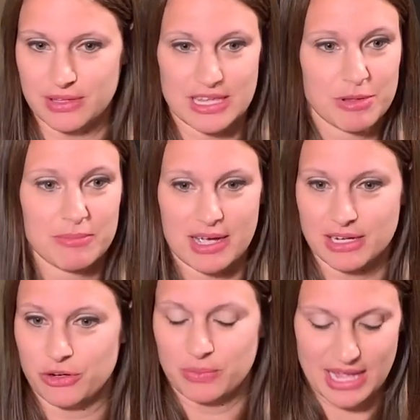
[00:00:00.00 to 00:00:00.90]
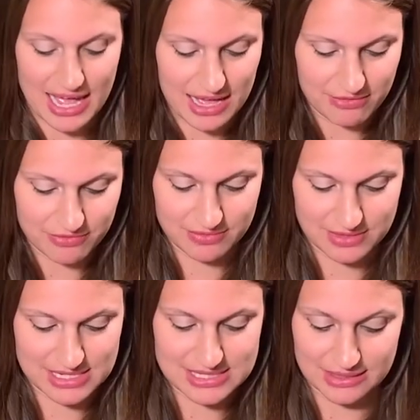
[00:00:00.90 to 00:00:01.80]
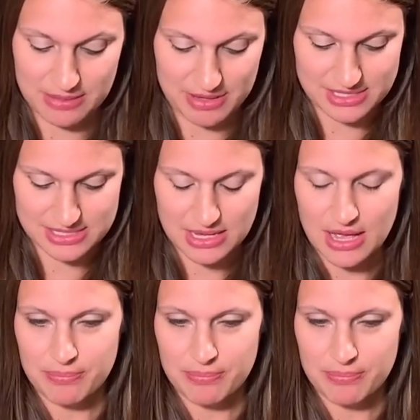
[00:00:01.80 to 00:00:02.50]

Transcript: keeping in mind, you know, we have these limits.